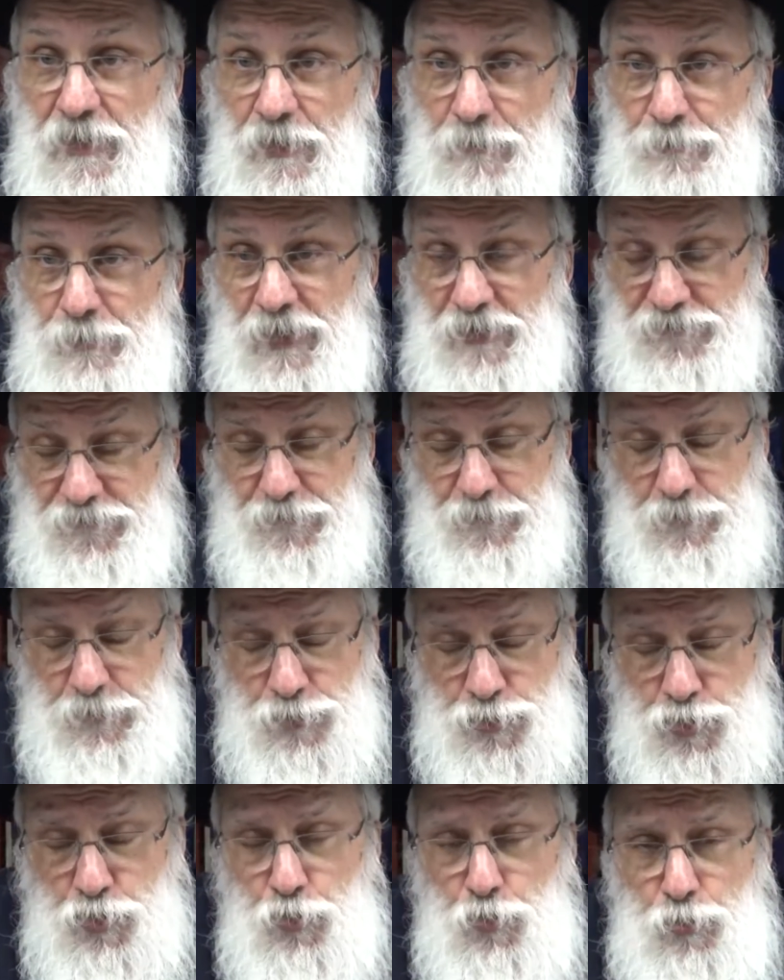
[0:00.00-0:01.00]
But for a
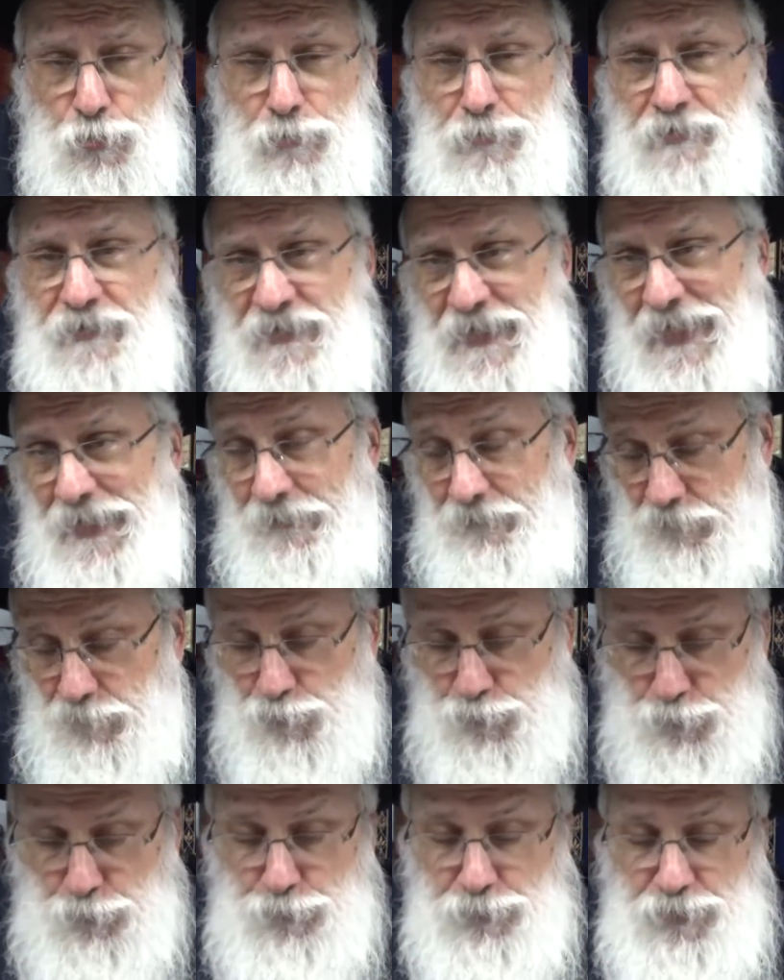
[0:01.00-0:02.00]
Jew, that
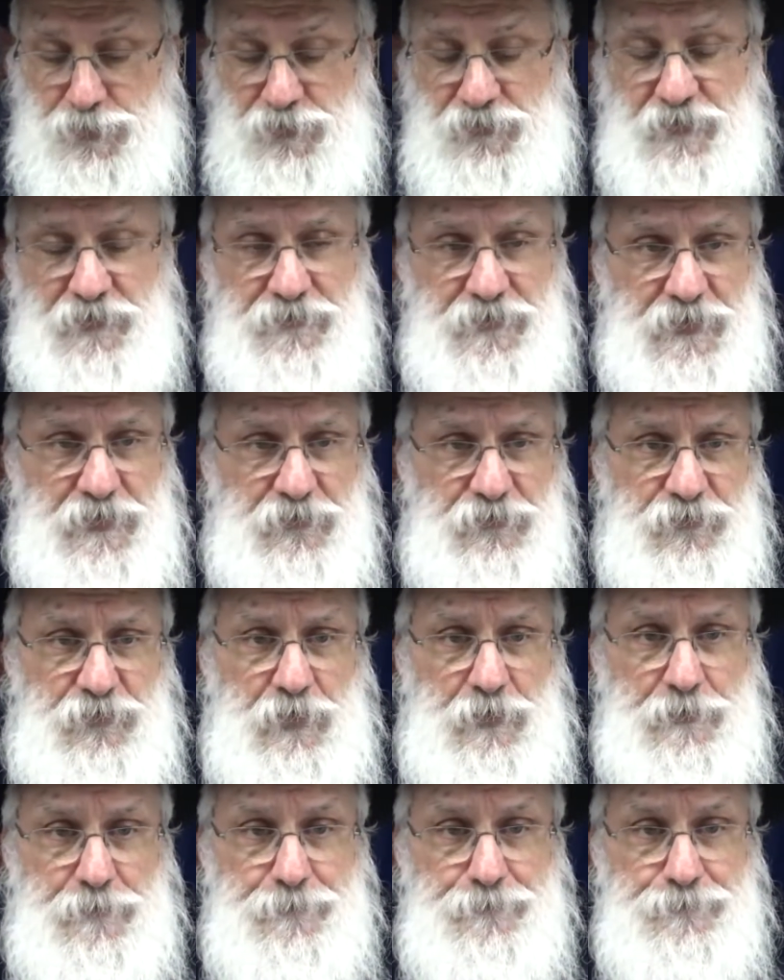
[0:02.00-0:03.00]
church is Avodah
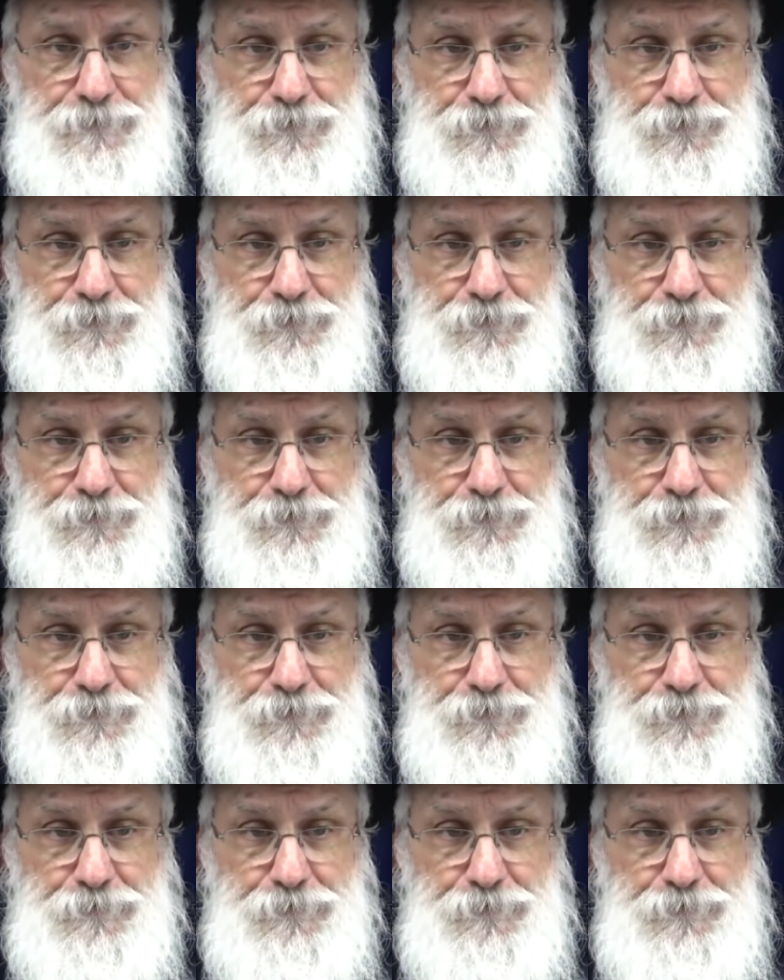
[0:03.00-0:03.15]
Zarah.